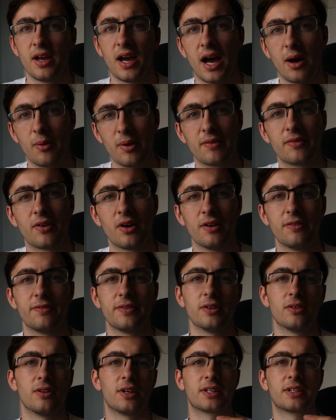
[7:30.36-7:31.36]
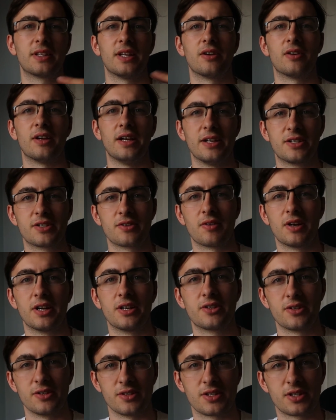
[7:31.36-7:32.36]
However, I feel like there are
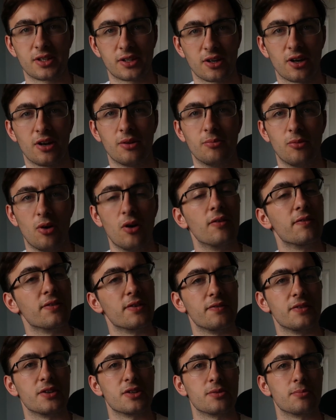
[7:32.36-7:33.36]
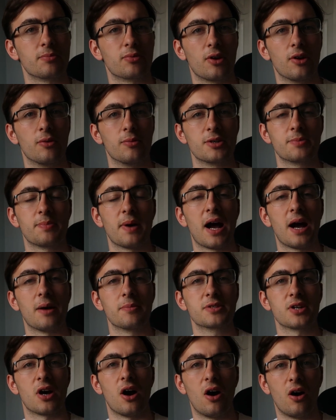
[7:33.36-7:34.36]
iterations to come of the Vision Pro which
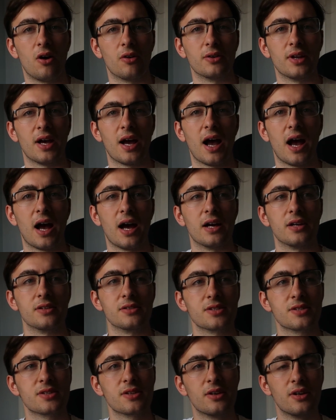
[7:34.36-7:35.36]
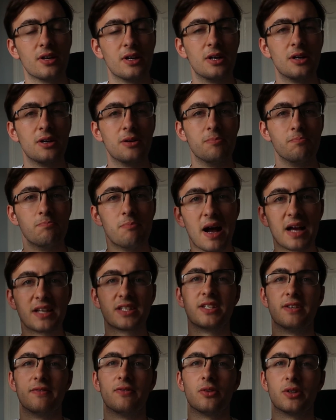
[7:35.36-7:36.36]
perhaps aren't as
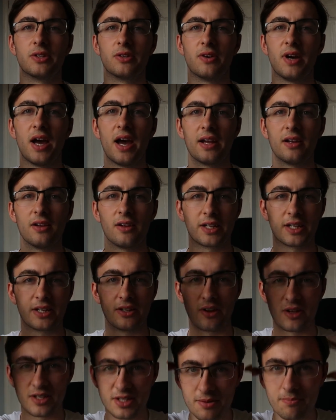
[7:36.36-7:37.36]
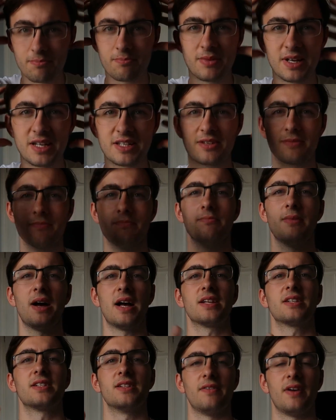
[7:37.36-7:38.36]
massive on your head. Like you know, it's a it's a
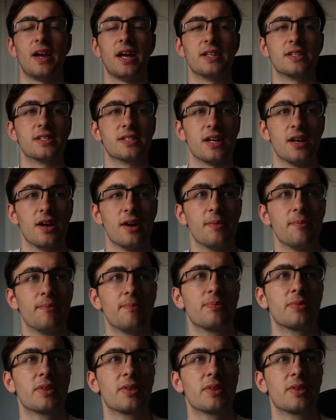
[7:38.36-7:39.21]
massive headset,